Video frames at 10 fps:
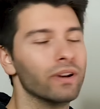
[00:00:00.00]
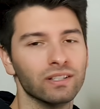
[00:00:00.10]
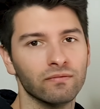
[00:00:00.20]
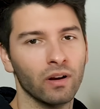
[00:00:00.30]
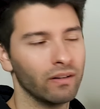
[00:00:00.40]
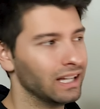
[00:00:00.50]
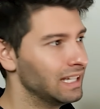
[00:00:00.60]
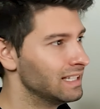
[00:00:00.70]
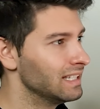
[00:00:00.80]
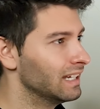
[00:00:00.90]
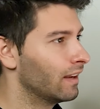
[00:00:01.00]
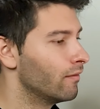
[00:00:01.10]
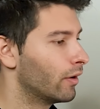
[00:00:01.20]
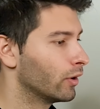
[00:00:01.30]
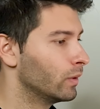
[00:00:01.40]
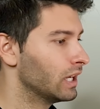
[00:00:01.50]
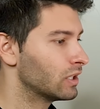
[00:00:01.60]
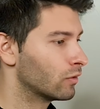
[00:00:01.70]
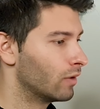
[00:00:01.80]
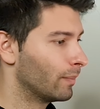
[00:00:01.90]
but it's very easy and very
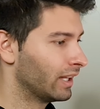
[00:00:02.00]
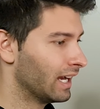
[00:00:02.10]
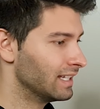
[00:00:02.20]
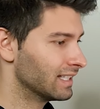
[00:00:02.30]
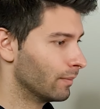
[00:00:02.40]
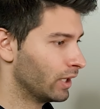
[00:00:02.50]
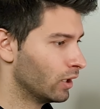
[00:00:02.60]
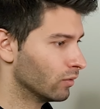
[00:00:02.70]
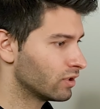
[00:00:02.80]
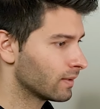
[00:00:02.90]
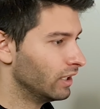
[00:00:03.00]
quick to replicate something else.